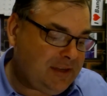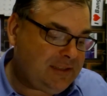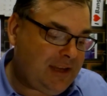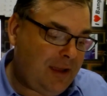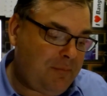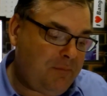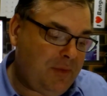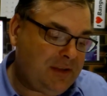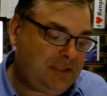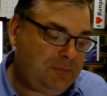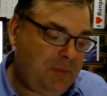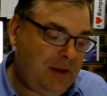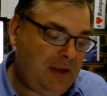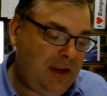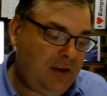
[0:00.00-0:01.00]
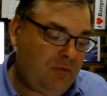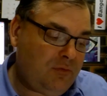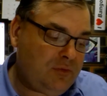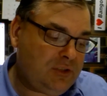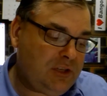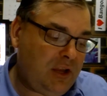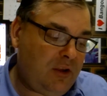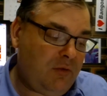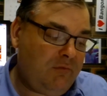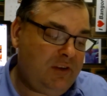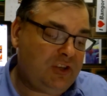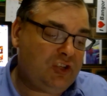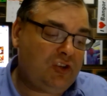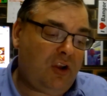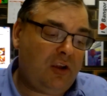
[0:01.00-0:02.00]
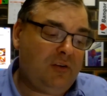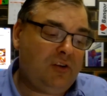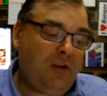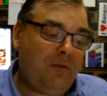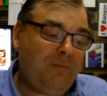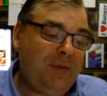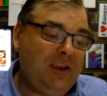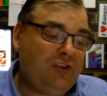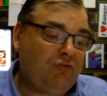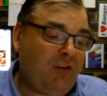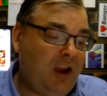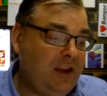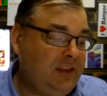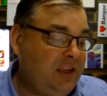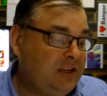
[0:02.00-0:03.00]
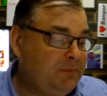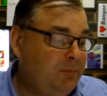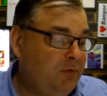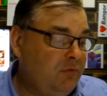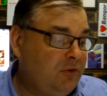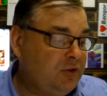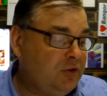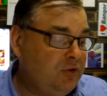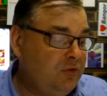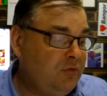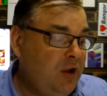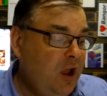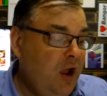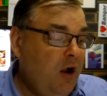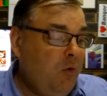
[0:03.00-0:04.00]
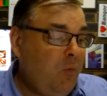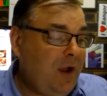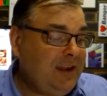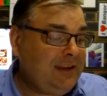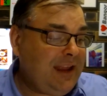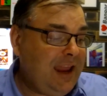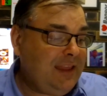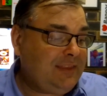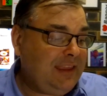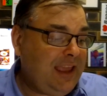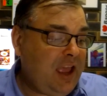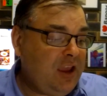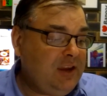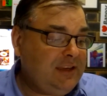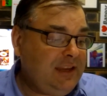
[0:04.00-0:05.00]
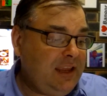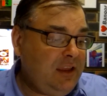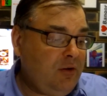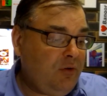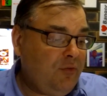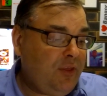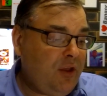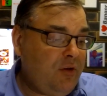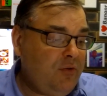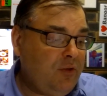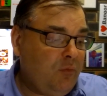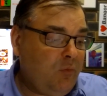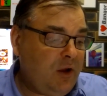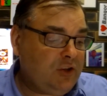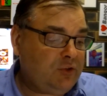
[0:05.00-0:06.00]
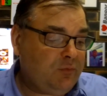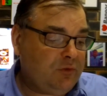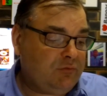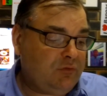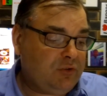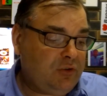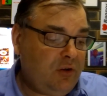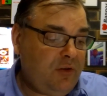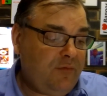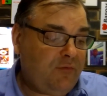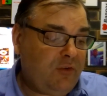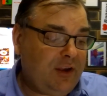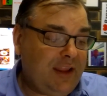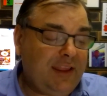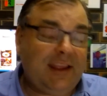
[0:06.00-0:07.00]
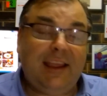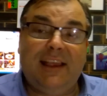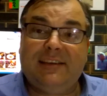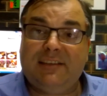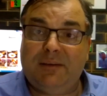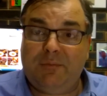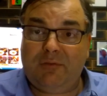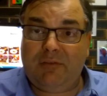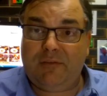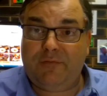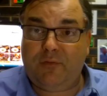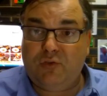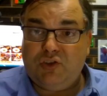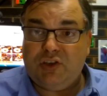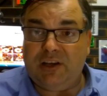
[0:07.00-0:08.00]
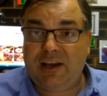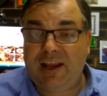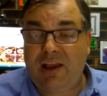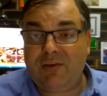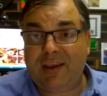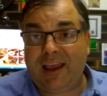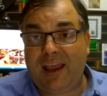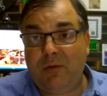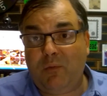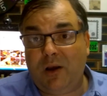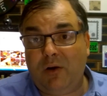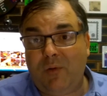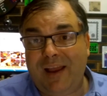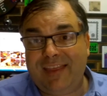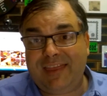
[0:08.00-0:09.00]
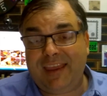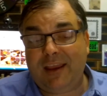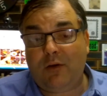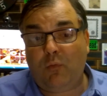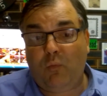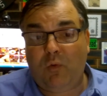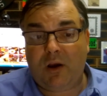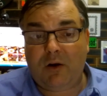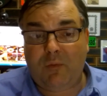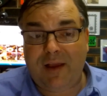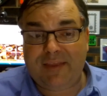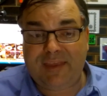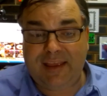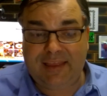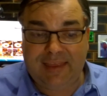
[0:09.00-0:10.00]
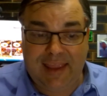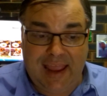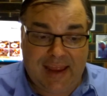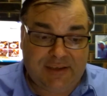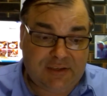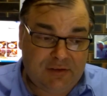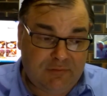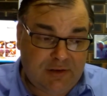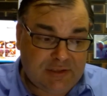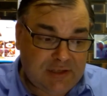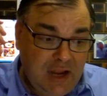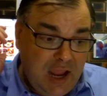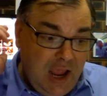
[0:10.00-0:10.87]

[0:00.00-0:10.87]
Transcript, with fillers: sub, my speedy, and also a wrist shot of me trying the Explorer 2 one day at the AD, although the watch was reserved for another customer, unfortunately. Okay, what do I think? What do I think the answer is?